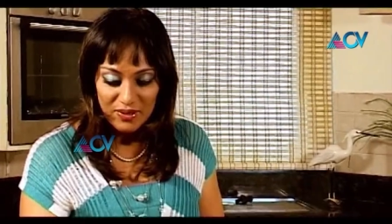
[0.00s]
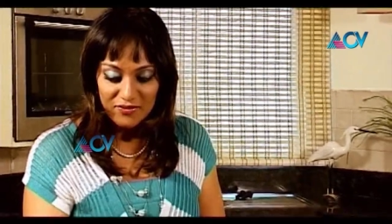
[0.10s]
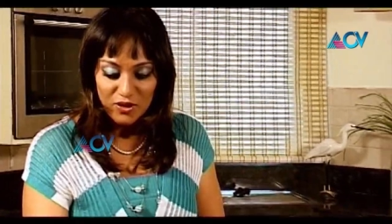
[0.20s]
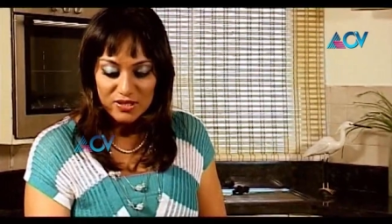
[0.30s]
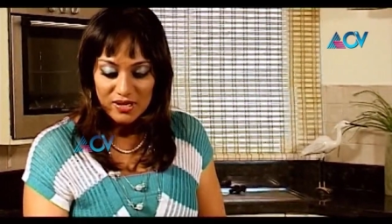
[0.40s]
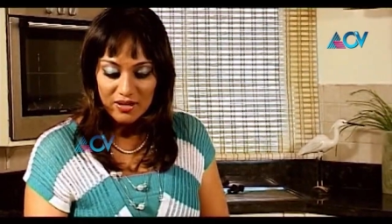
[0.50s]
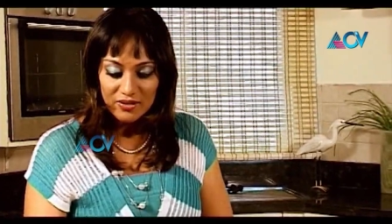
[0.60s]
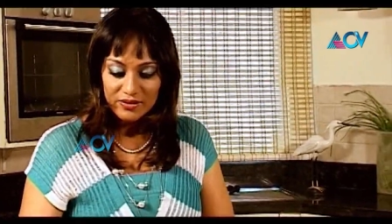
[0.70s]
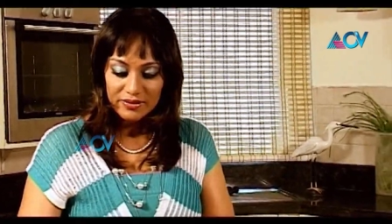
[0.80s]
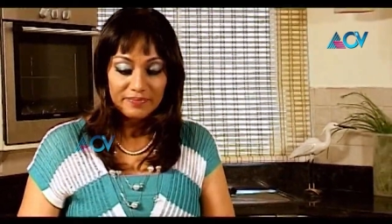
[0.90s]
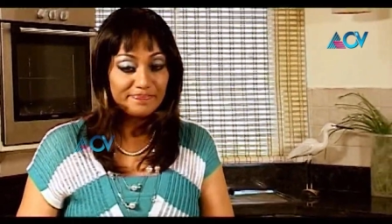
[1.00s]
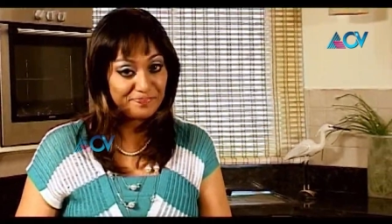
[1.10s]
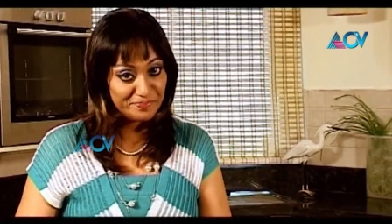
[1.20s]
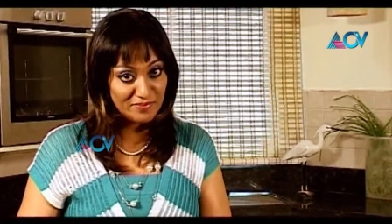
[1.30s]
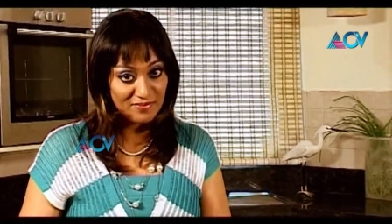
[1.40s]
We have got our
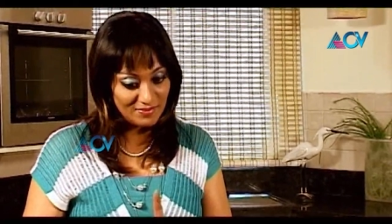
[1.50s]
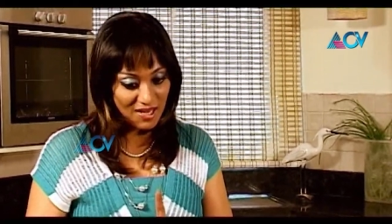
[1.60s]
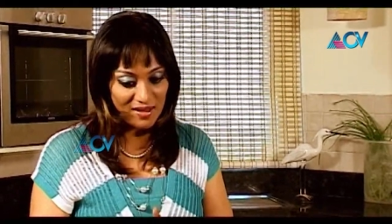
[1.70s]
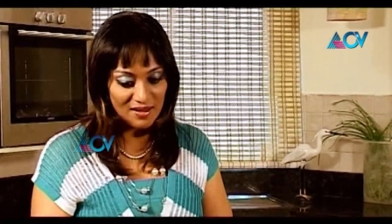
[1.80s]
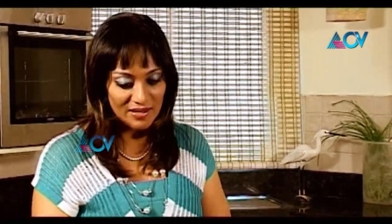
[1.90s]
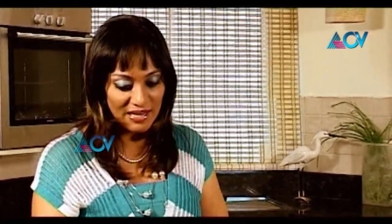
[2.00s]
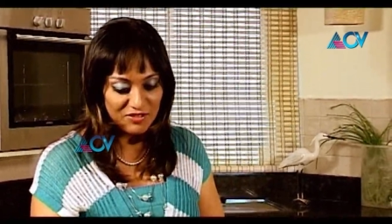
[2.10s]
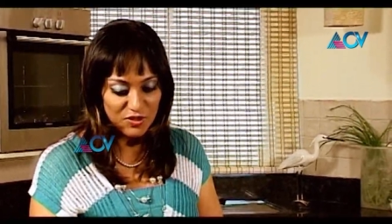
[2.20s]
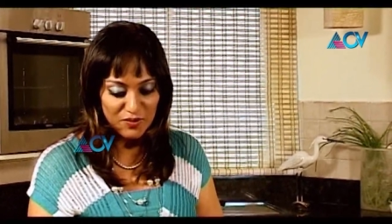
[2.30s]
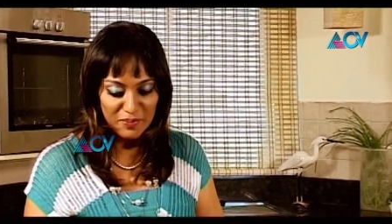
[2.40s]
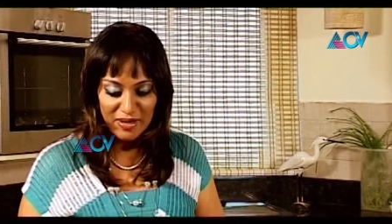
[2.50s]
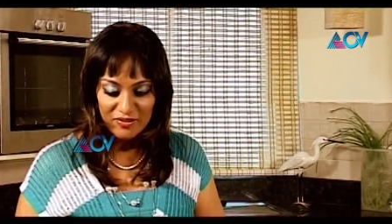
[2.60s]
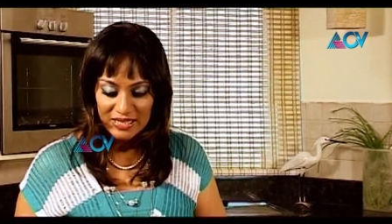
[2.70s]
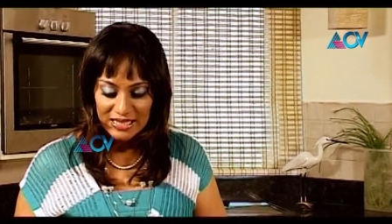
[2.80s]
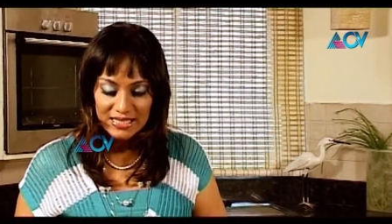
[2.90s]
uh, leftover
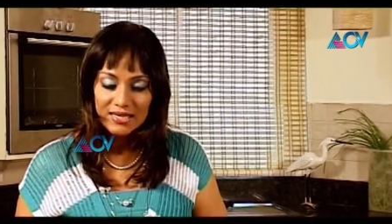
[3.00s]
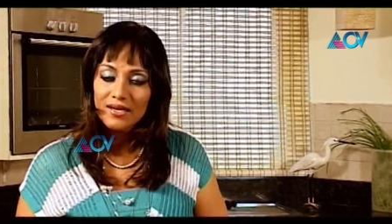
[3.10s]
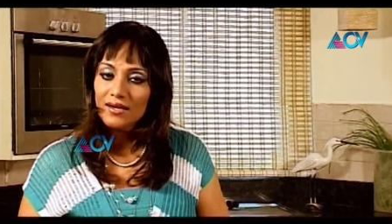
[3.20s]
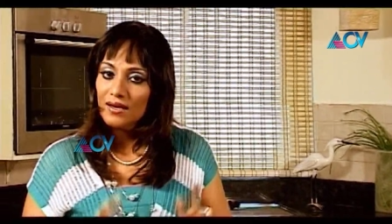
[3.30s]
marinade.